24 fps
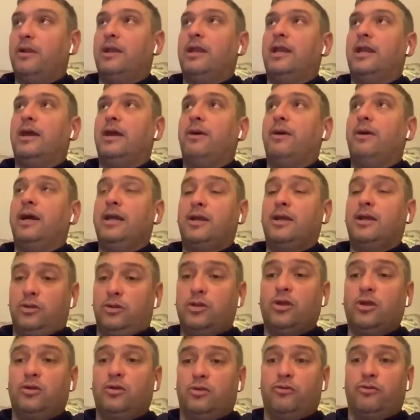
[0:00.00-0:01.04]
Now I could
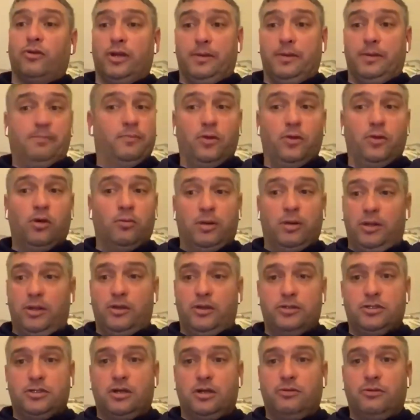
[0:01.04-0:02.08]
do the running, no
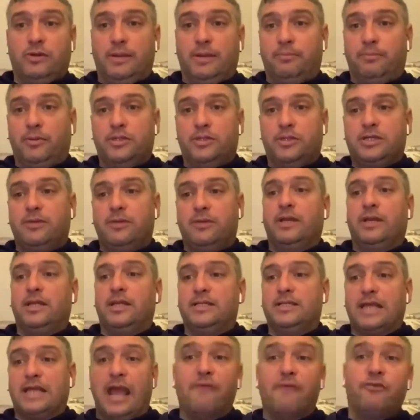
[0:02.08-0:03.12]
bother at all, right? But see,
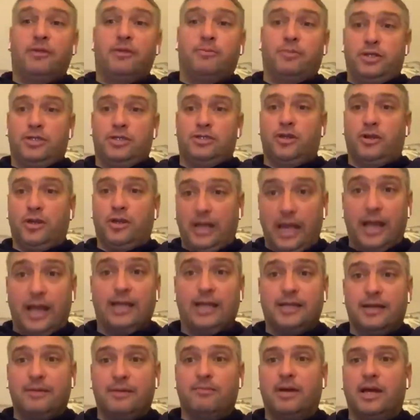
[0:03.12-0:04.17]
when everybody's doing it, I
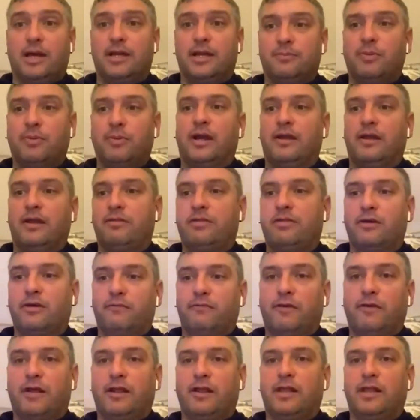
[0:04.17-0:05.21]
didn't mind, but I
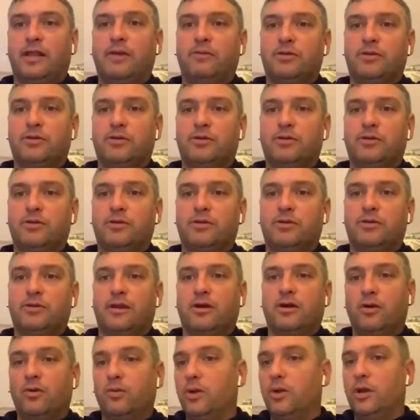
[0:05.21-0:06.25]
felt they were just saying,
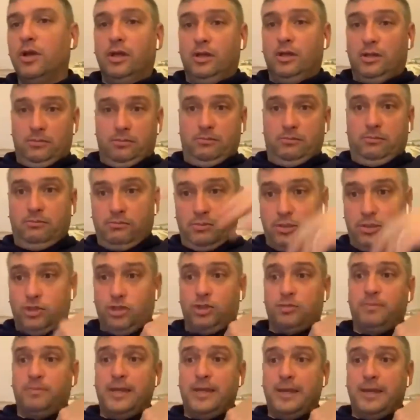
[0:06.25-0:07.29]
oh, just
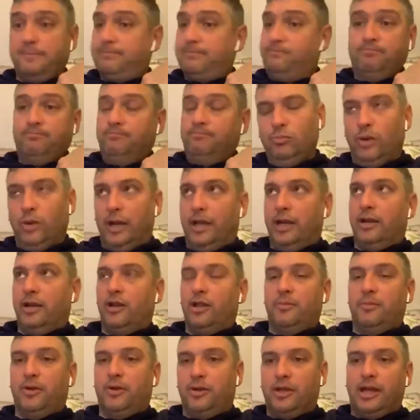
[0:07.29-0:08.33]
me. Went in on the
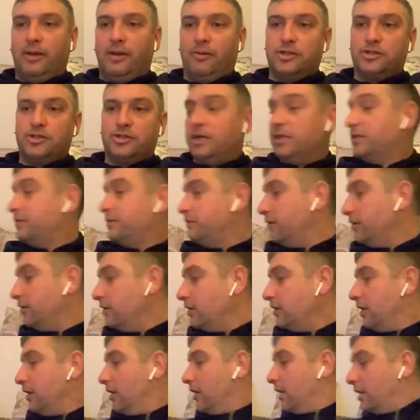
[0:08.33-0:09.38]
Monday, I want to
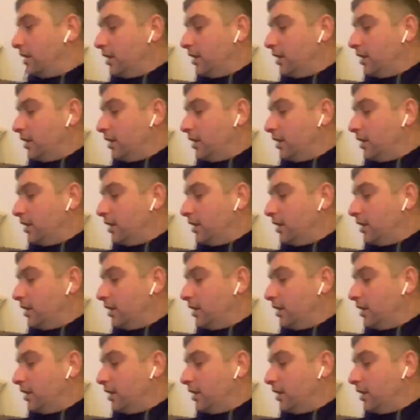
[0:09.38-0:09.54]
transfer.